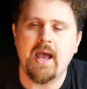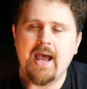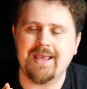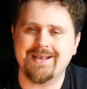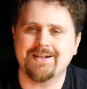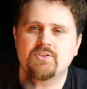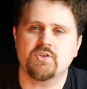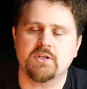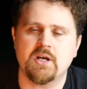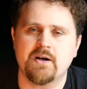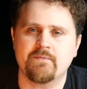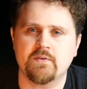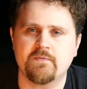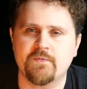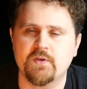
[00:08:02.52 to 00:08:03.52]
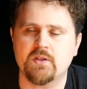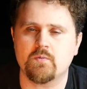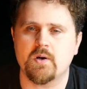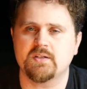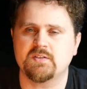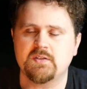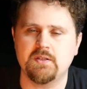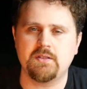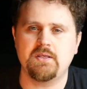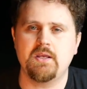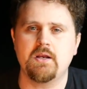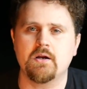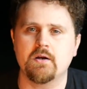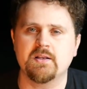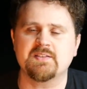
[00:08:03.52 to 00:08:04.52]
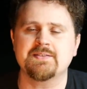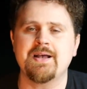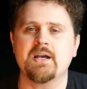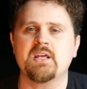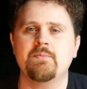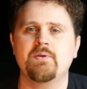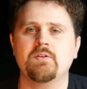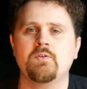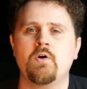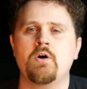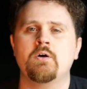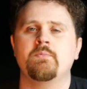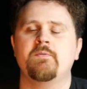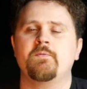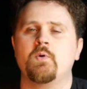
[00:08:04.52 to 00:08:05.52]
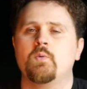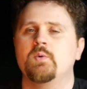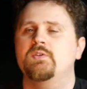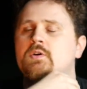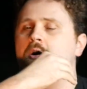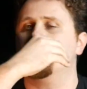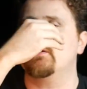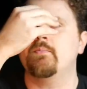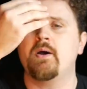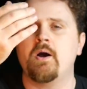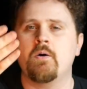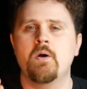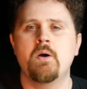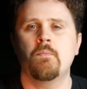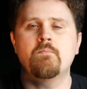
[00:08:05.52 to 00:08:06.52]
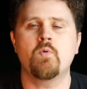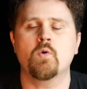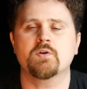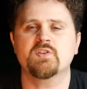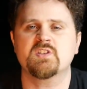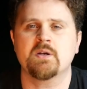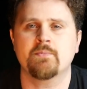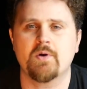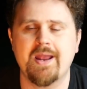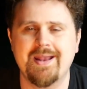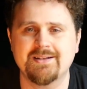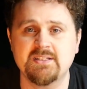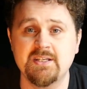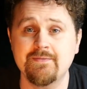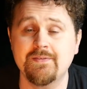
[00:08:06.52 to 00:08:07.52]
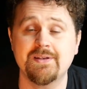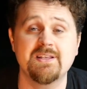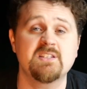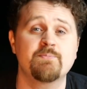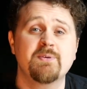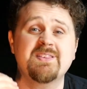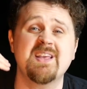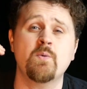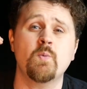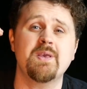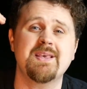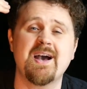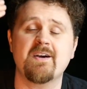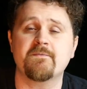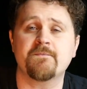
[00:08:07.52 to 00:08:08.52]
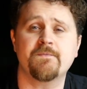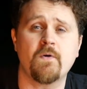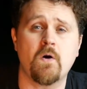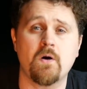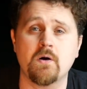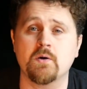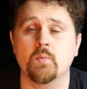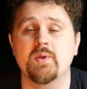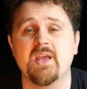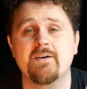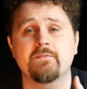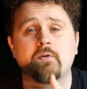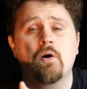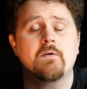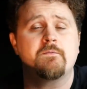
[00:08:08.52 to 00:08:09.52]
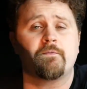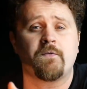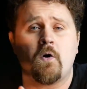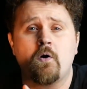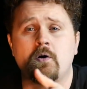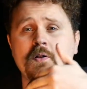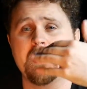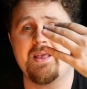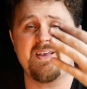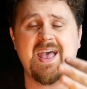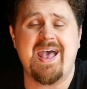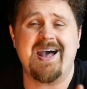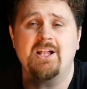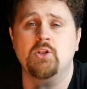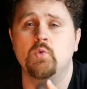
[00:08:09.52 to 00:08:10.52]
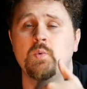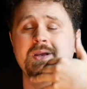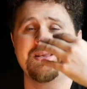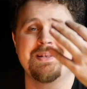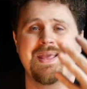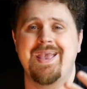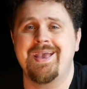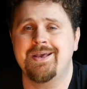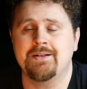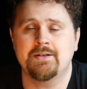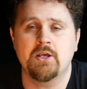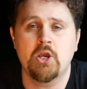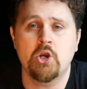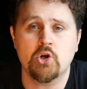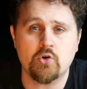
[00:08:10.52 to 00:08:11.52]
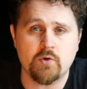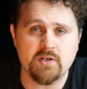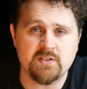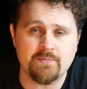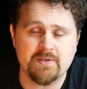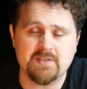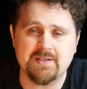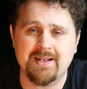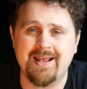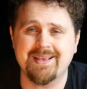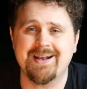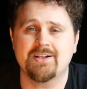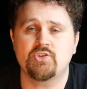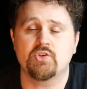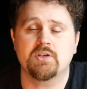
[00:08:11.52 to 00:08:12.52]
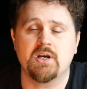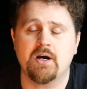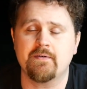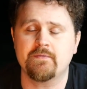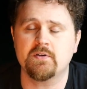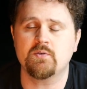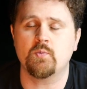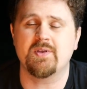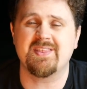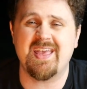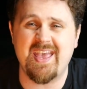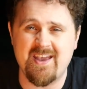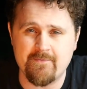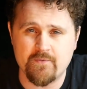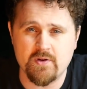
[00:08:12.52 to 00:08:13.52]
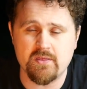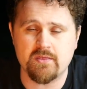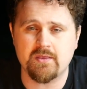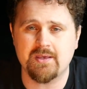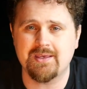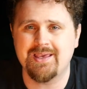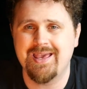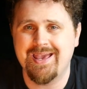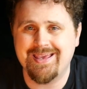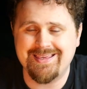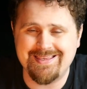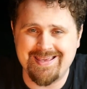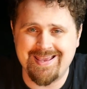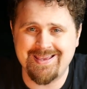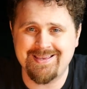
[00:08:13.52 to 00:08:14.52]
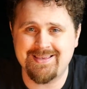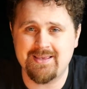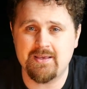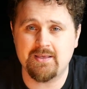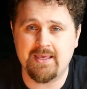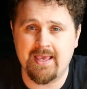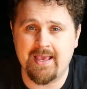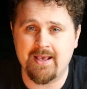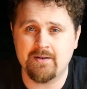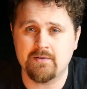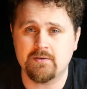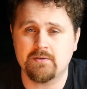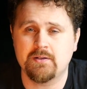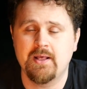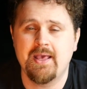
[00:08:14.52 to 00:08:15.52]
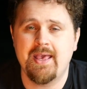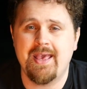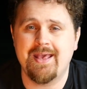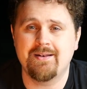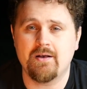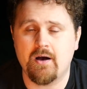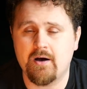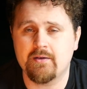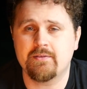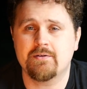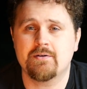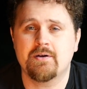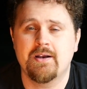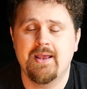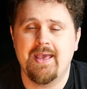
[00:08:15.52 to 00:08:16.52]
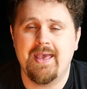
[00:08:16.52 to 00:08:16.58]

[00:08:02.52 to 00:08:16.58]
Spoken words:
I got you covered for the rest of the year. It's not gonna be long before we talk about more summer activities. But then we got fall. We have fall, Halloween, and Christmas. And I got you covered with everything Yankee Candle and other